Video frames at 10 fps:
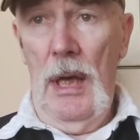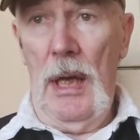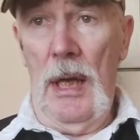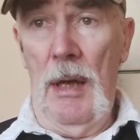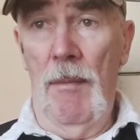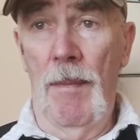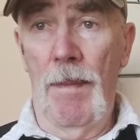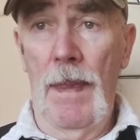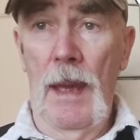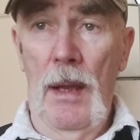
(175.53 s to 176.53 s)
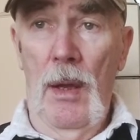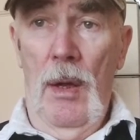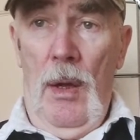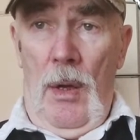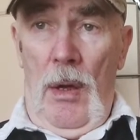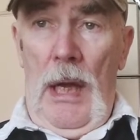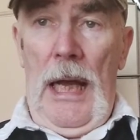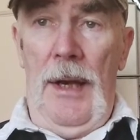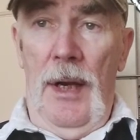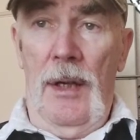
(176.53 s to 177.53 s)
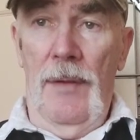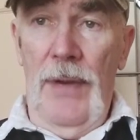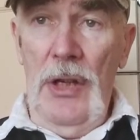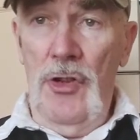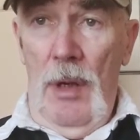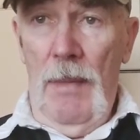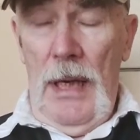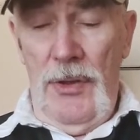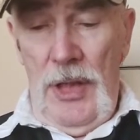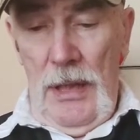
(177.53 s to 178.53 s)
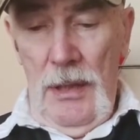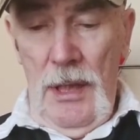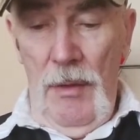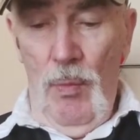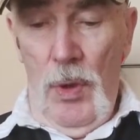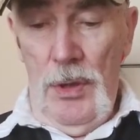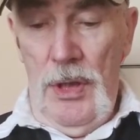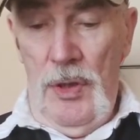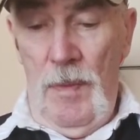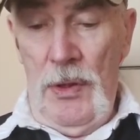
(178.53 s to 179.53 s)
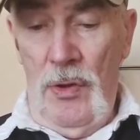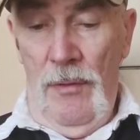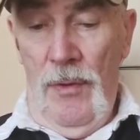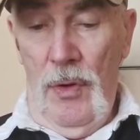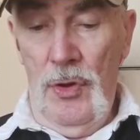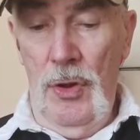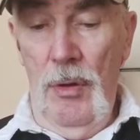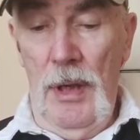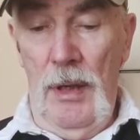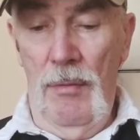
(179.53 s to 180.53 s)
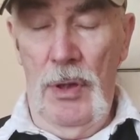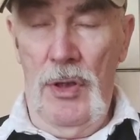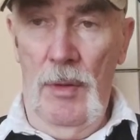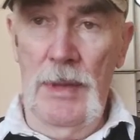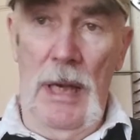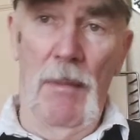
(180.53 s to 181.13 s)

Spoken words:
had a conventional mindset and didn't want a special force unit. And it was sometime